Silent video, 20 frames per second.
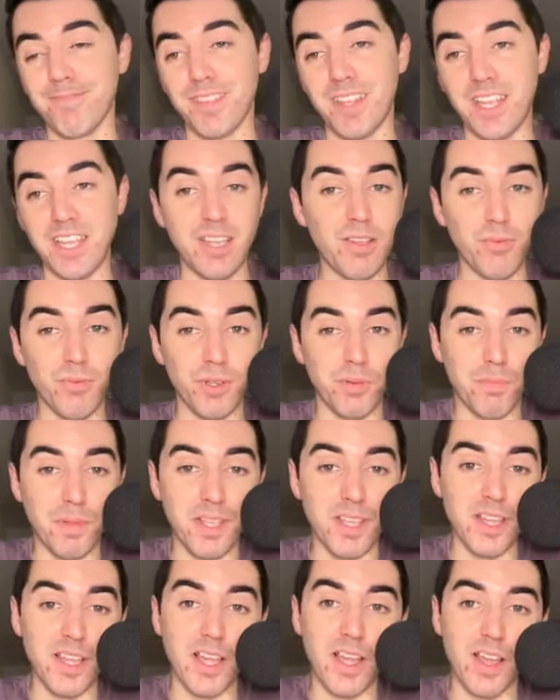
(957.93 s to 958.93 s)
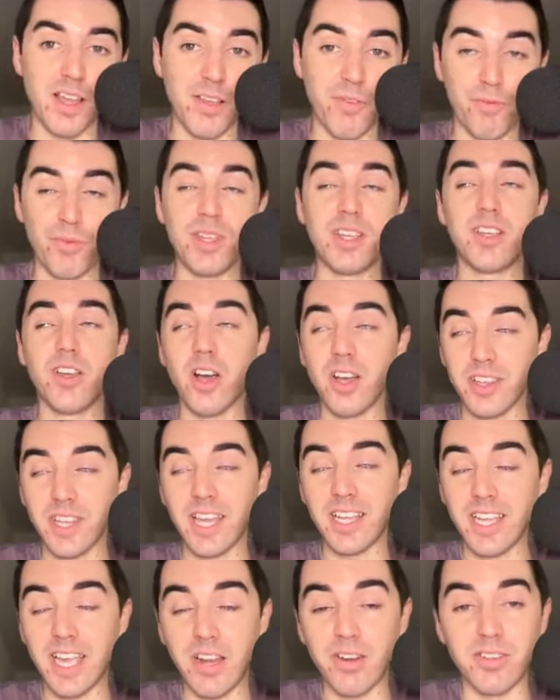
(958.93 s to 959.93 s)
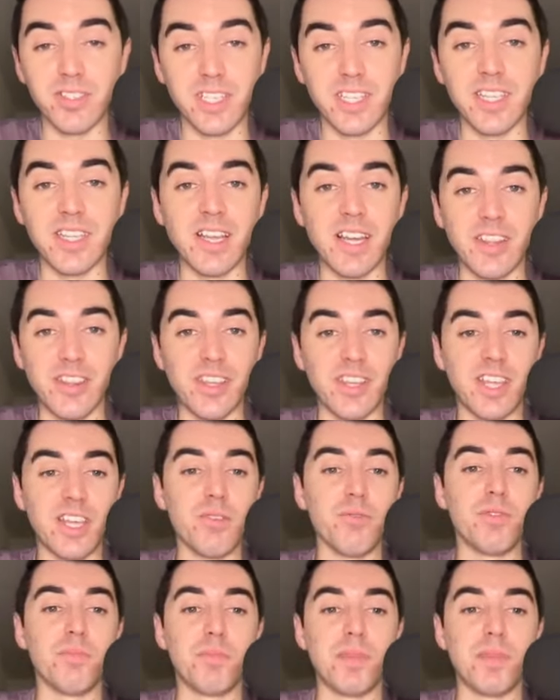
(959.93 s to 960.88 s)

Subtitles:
he would be, if we got that guarantee, I think he would